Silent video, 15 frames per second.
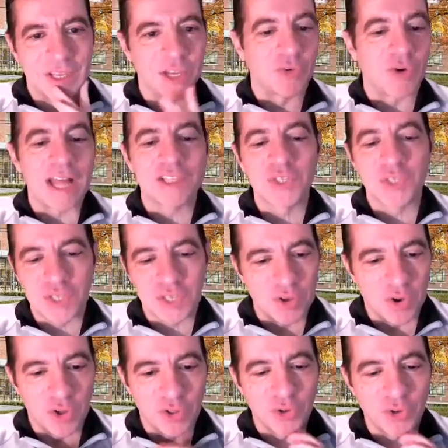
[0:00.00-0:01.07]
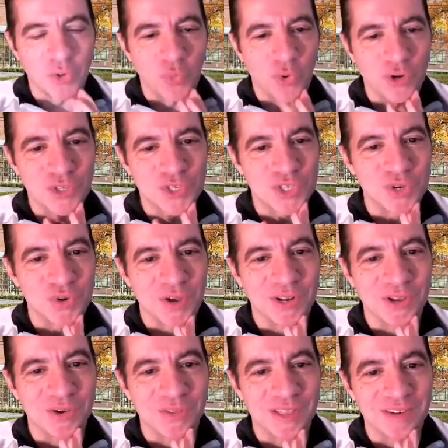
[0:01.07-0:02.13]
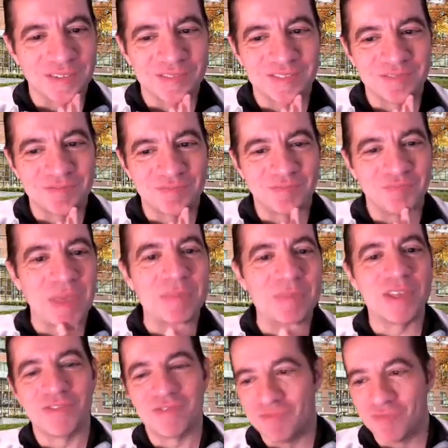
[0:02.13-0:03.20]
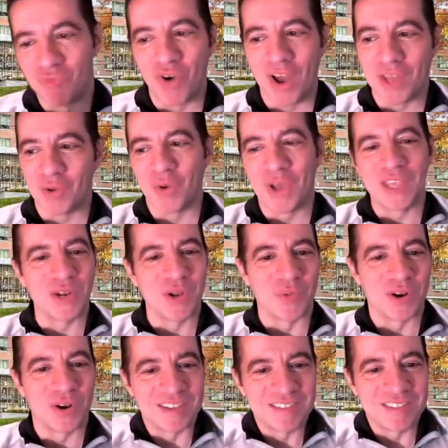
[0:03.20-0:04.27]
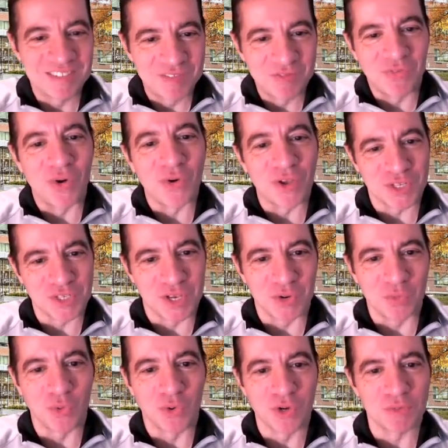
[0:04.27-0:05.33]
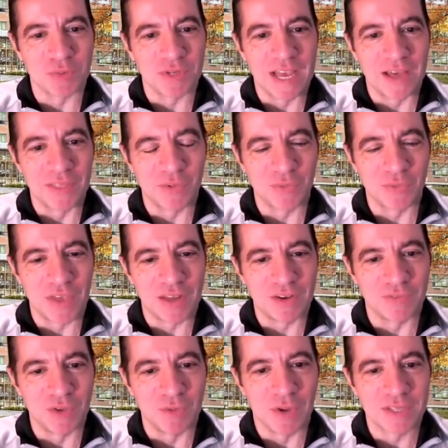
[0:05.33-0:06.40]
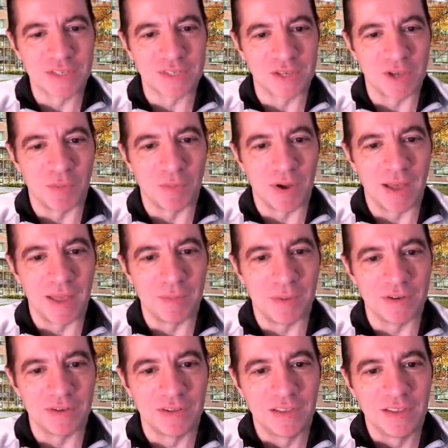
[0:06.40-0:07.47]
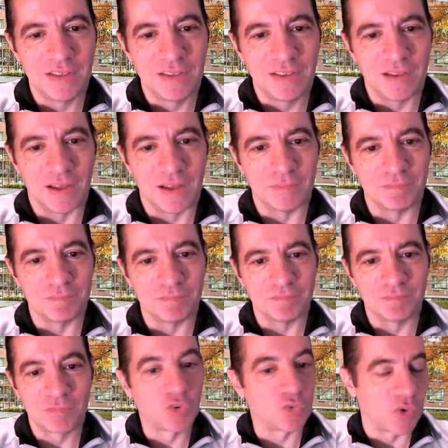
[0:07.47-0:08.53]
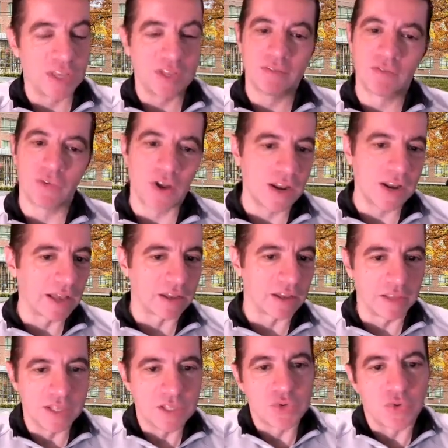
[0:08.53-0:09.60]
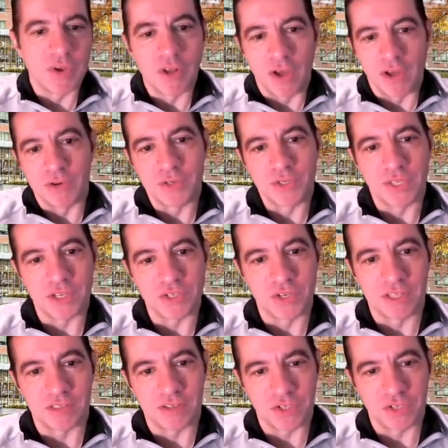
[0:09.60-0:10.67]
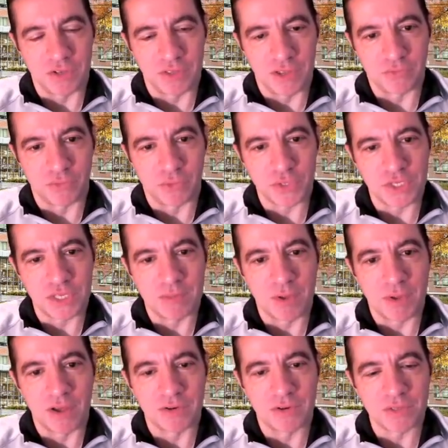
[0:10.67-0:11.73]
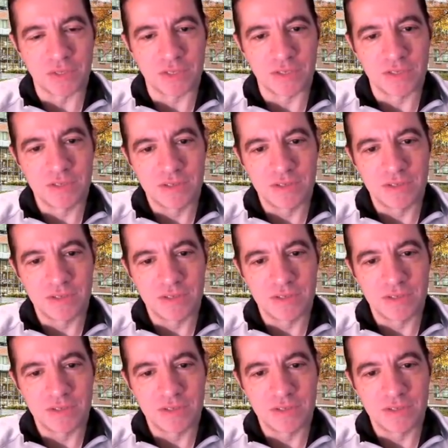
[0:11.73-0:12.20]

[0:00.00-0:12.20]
congrats to all your awards too. I know that maybe right away you don't want to focus on awards, but now that we've had a few months to go by, but great accolades, great honors that you get to share that first team honors.